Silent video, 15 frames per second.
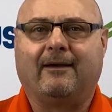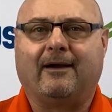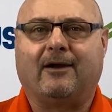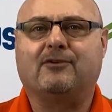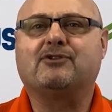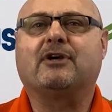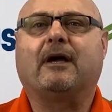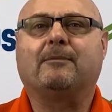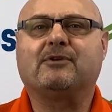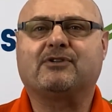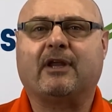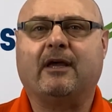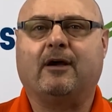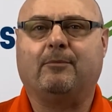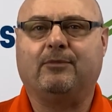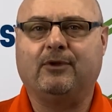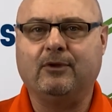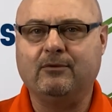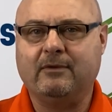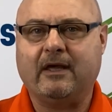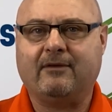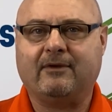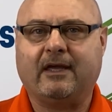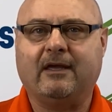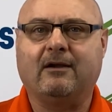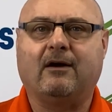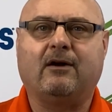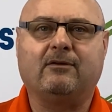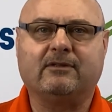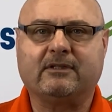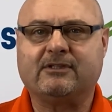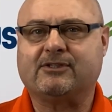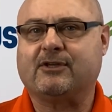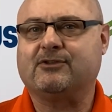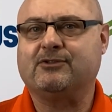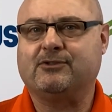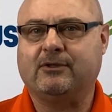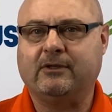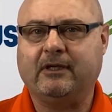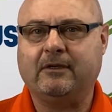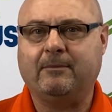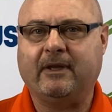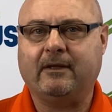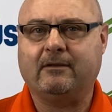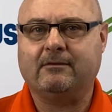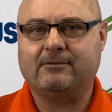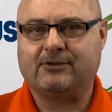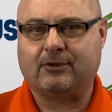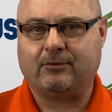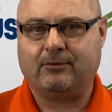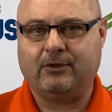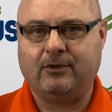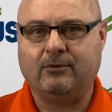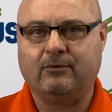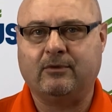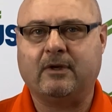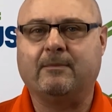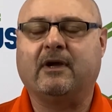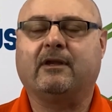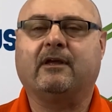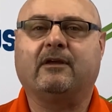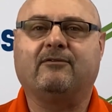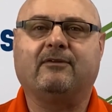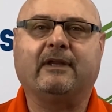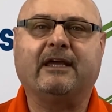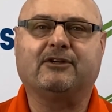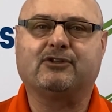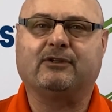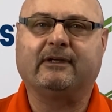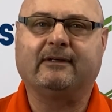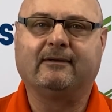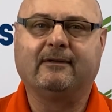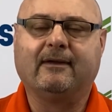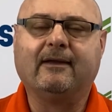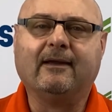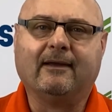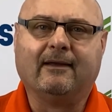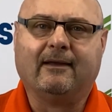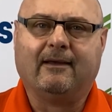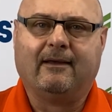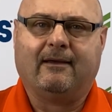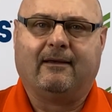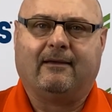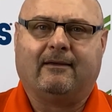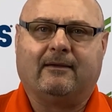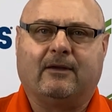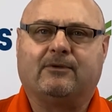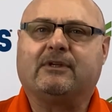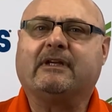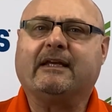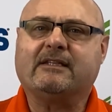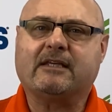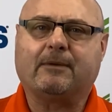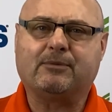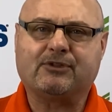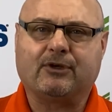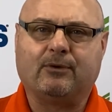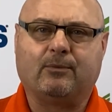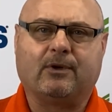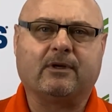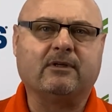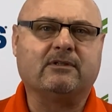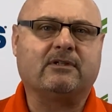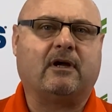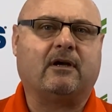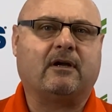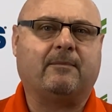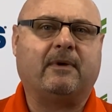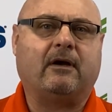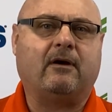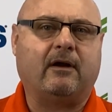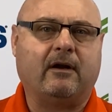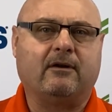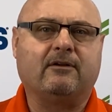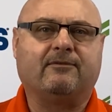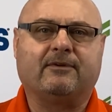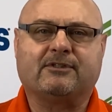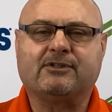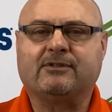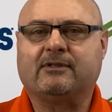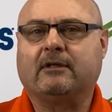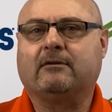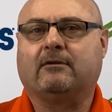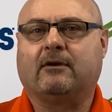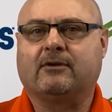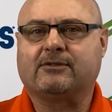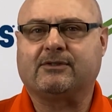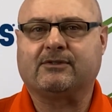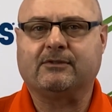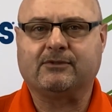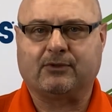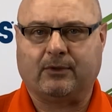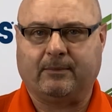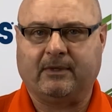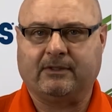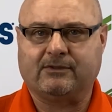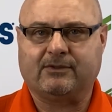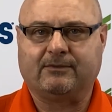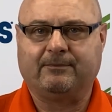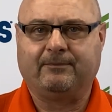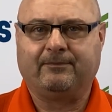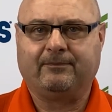Our job is to help you navigate all the decisions you need to make so you come out ahead financially. Now in today's episode we're going to talk about iron deficiency chlorosis in soybeans.